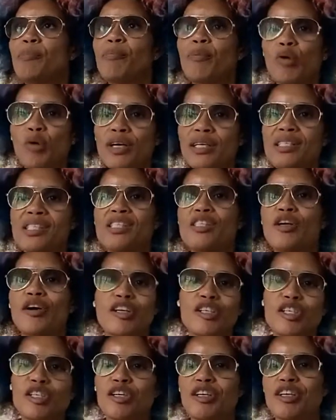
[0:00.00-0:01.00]
supports,
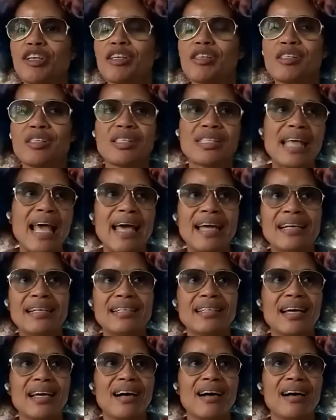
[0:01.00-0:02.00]
nurtures,
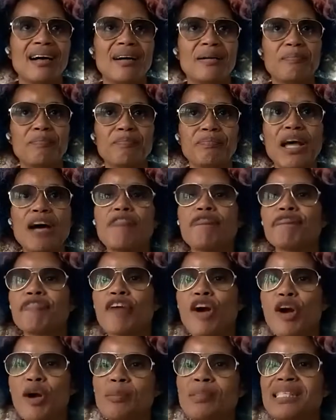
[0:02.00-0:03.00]
and
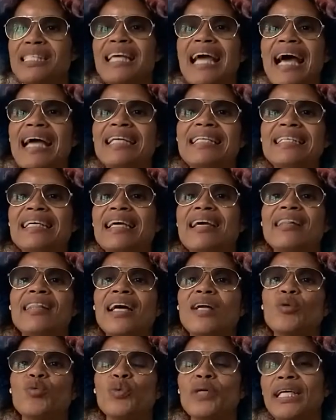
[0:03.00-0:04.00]
affirms the
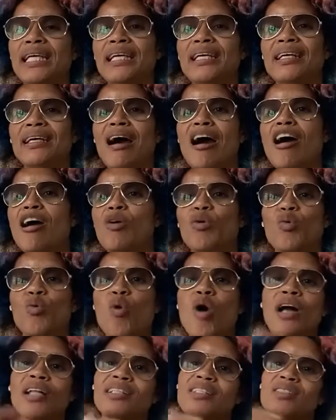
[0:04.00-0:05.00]
idea that we are
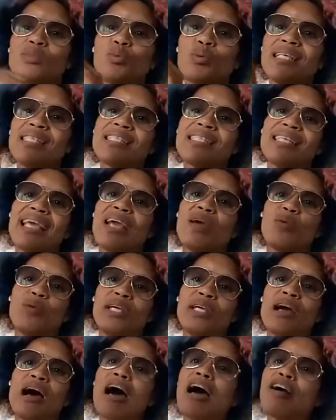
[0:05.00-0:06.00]
what we say
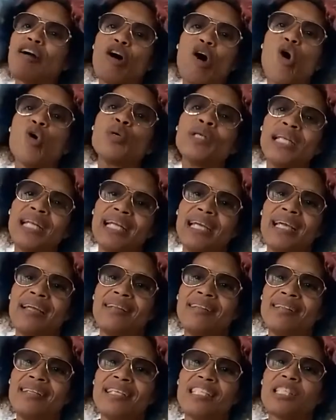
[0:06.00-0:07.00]
we are,
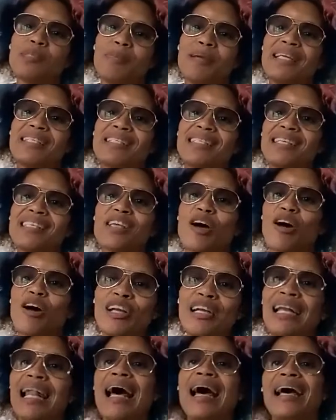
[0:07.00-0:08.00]
only in these spaces
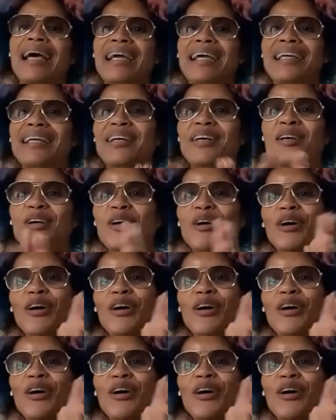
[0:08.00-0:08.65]
online,